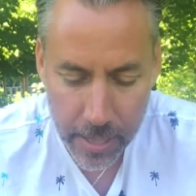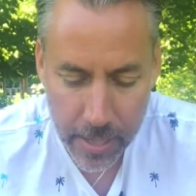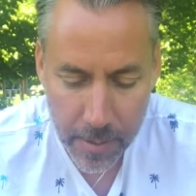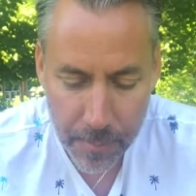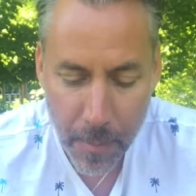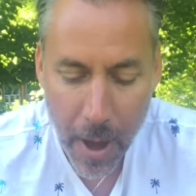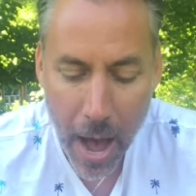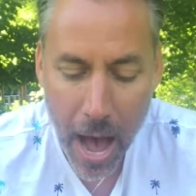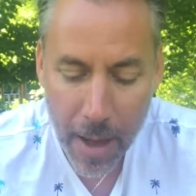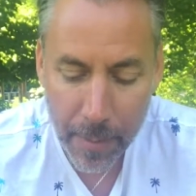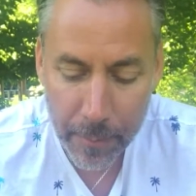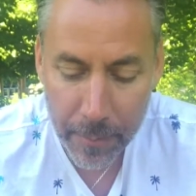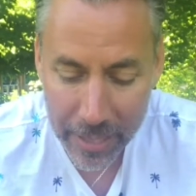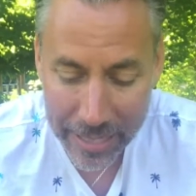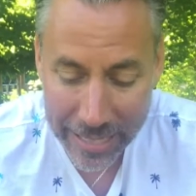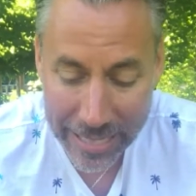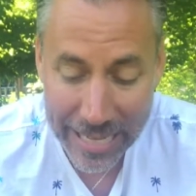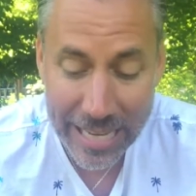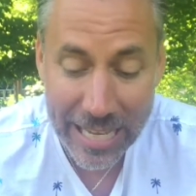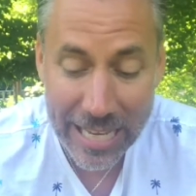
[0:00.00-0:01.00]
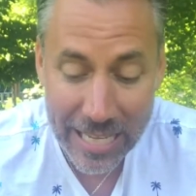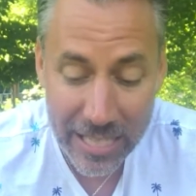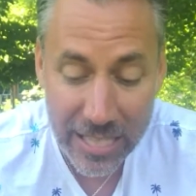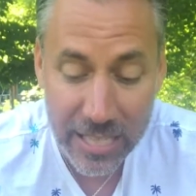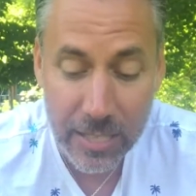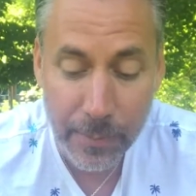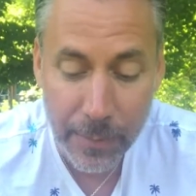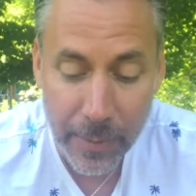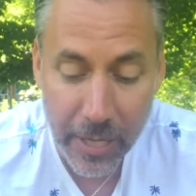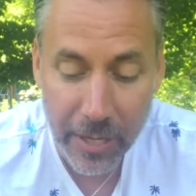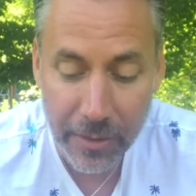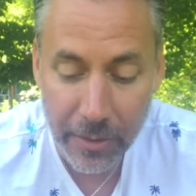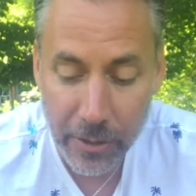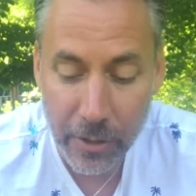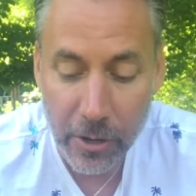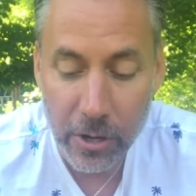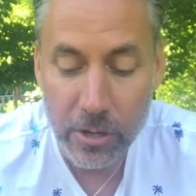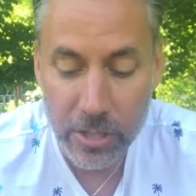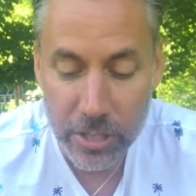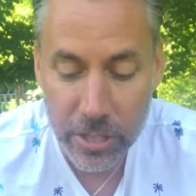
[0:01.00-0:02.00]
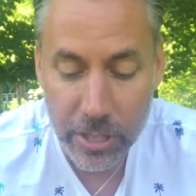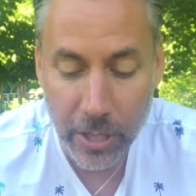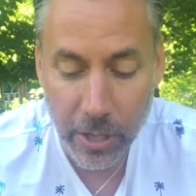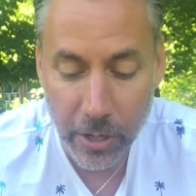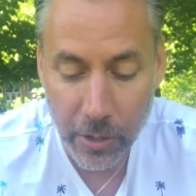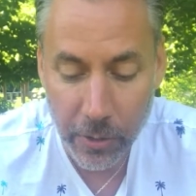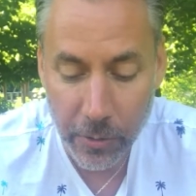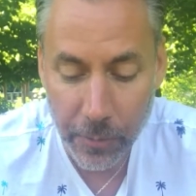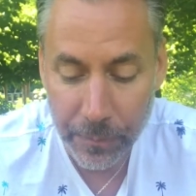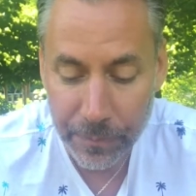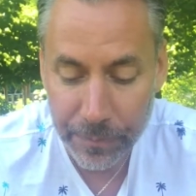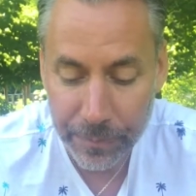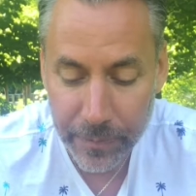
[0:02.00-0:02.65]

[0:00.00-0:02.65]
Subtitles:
Mom needs to be in the nursing home.